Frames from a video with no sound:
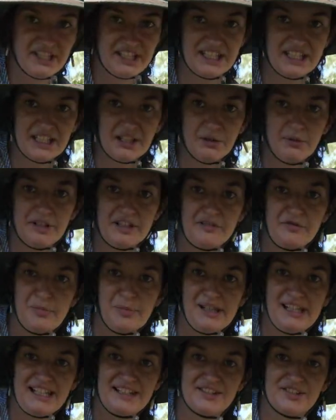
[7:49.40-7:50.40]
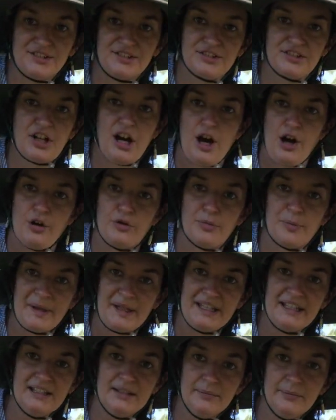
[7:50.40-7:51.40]
here we've planted
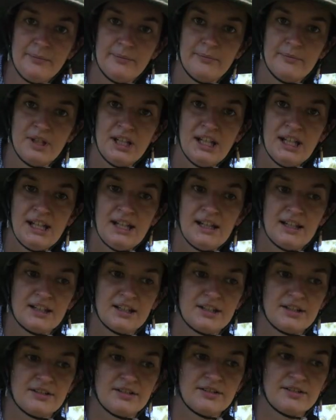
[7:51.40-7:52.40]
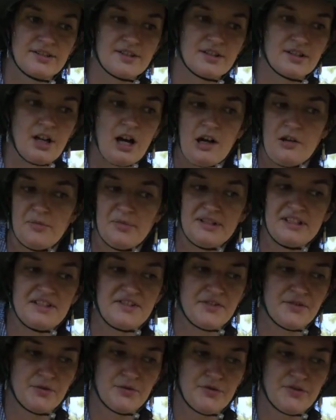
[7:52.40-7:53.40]
cowpea, because cowpea
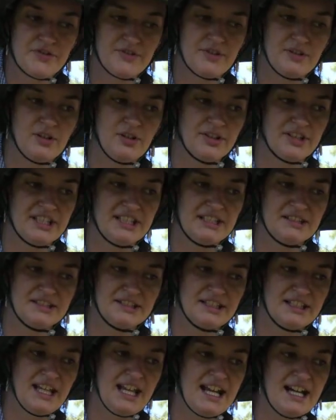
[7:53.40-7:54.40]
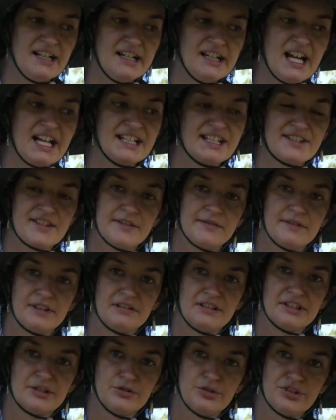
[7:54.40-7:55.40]
is used a lot here in the area and it's a
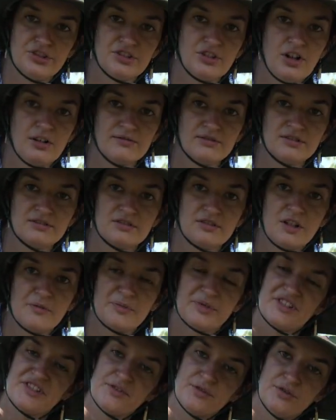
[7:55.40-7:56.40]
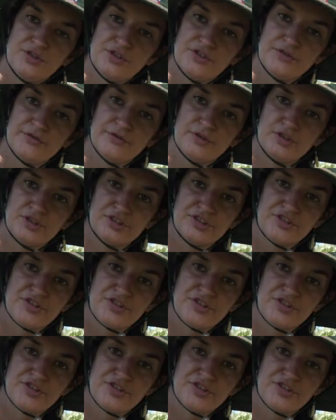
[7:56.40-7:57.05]
very good cover crop. It's good for the